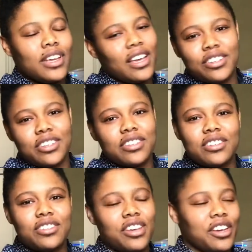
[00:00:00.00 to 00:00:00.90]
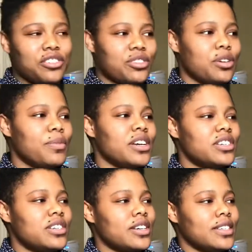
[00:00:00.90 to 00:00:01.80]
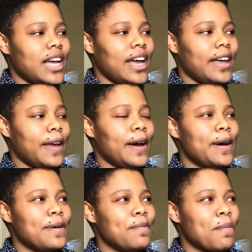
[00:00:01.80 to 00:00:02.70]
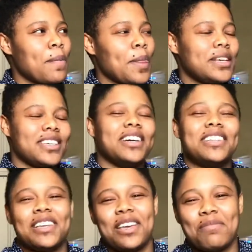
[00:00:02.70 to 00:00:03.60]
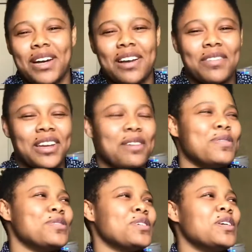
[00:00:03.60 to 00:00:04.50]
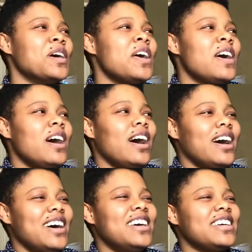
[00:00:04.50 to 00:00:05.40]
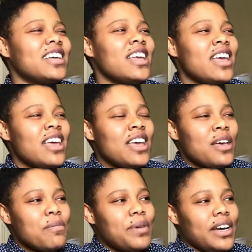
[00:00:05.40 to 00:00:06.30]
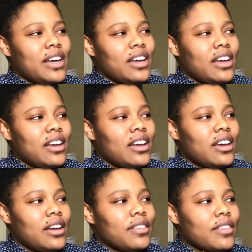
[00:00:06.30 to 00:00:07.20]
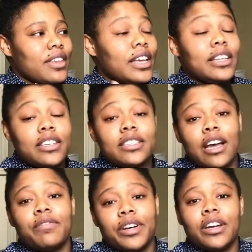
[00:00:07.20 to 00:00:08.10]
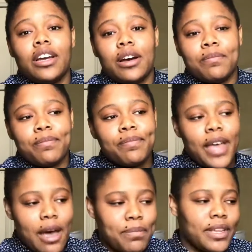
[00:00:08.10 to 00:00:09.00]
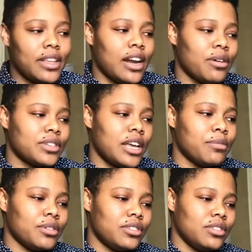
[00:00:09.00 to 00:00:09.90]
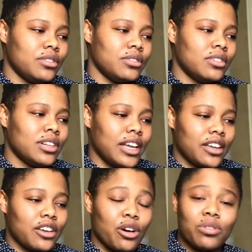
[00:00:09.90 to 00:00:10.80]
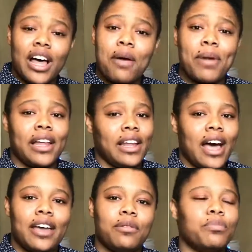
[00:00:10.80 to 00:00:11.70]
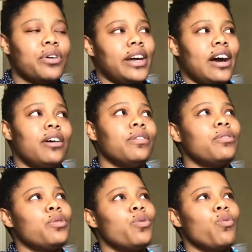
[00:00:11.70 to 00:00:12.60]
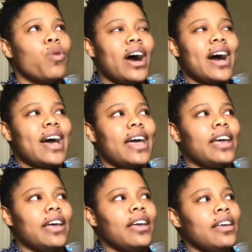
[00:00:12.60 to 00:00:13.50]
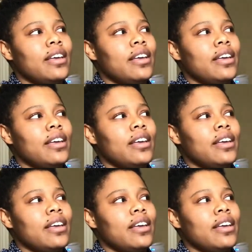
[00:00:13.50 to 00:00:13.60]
it just changed so much because sorry, thinking about it, I'm getting emotional. Uh, but at least I'm very happy that I was able to like go line by line and point out why